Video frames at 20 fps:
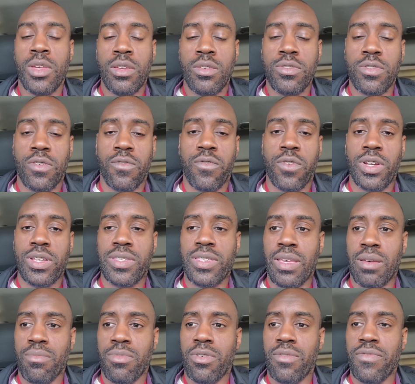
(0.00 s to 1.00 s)
So for
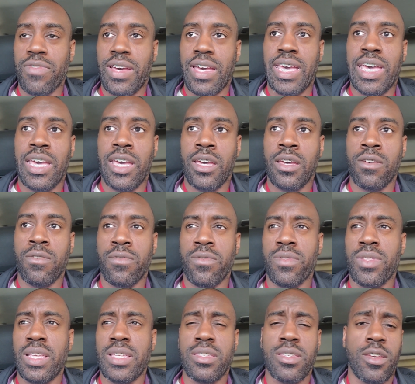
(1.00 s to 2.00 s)
example, if I have,
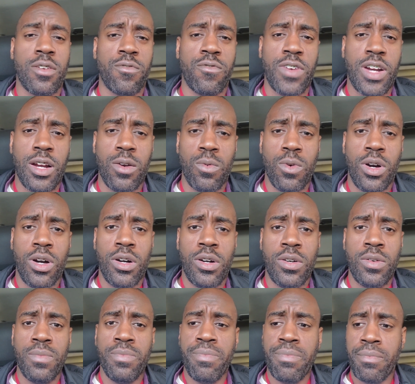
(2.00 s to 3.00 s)
let's say, a
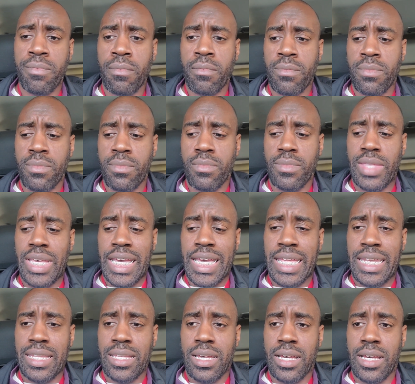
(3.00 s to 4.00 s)
firewall that